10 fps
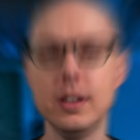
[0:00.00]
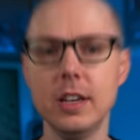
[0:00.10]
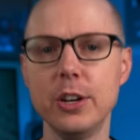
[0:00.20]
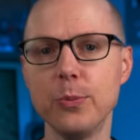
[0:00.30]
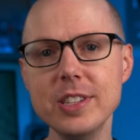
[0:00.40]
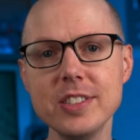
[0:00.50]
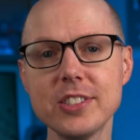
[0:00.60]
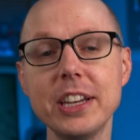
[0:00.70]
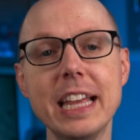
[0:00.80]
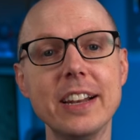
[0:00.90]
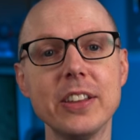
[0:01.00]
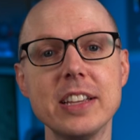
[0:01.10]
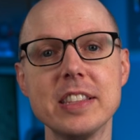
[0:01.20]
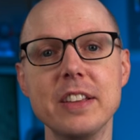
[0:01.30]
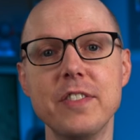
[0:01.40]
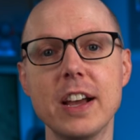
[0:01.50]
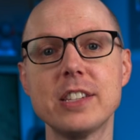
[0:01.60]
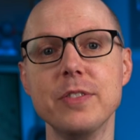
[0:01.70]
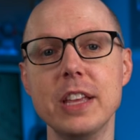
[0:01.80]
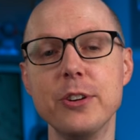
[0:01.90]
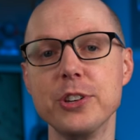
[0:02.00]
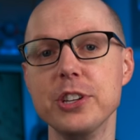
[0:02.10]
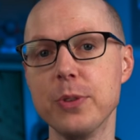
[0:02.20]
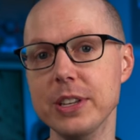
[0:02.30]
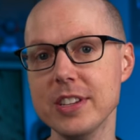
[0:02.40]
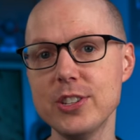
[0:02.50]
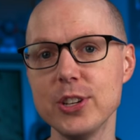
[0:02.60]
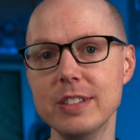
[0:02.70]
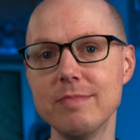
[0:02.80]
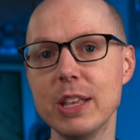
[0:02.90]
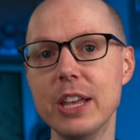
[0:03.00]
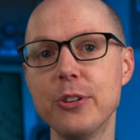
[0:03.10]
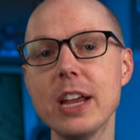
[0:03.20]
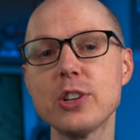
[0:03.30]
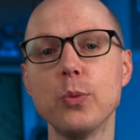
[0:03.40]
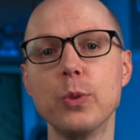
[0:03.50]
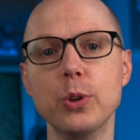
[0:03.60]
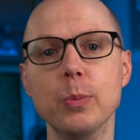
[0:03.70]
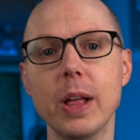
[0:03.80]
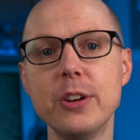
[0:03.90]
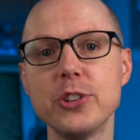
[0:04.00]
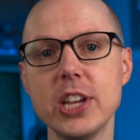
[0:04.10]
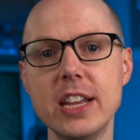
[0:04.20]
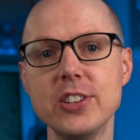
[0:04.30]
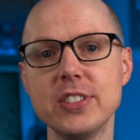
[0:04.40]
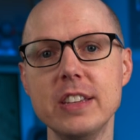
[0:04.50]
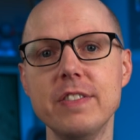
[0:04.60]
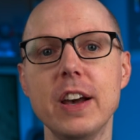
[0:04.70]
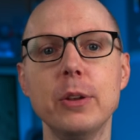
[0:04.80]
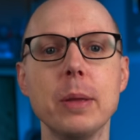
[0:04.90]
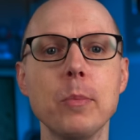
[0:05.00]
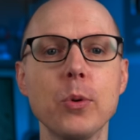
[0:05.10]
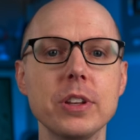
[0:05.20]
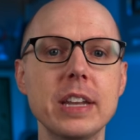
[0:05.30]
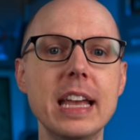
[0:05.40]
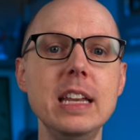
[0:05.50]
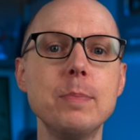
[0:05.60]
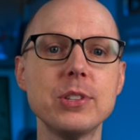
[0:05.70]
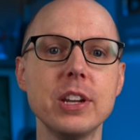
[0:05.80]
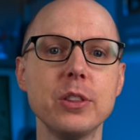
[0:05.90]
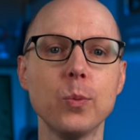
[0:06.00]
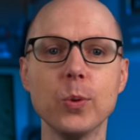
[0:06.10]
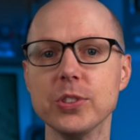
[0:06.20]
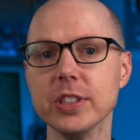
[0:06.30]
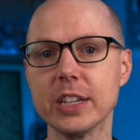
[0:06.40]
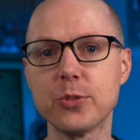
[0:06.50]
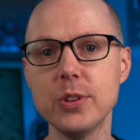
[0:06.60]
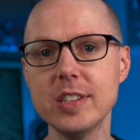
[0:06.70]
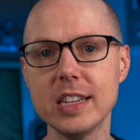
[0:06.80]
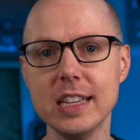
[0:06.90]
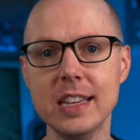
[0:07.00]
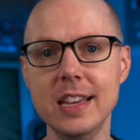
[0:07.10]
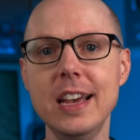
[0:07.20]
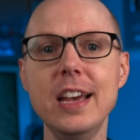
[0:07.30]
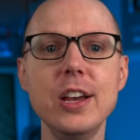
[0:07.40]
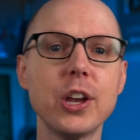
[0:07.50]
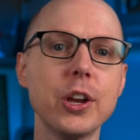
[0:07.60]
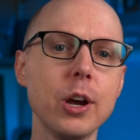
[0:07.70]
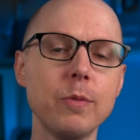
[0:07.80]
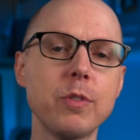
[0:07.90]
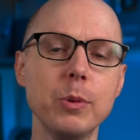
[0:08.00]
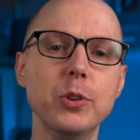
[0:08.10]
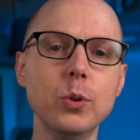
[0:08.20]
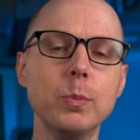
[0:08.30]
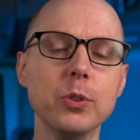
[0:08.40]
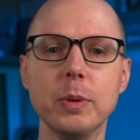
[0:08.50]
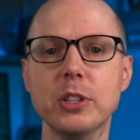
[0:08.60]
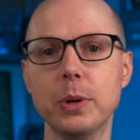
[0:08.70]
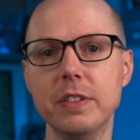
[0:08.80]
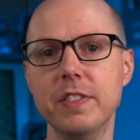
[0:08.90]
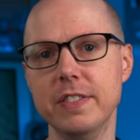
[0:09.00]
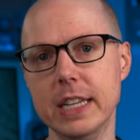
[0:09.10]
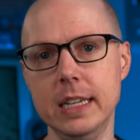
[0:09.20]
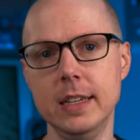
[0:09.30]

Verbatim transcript: In a recent study analyzing the effects of the energy transition, the International Renewable Energy Agency found that more than 80% of the world's electricity could come from renewables by 2050.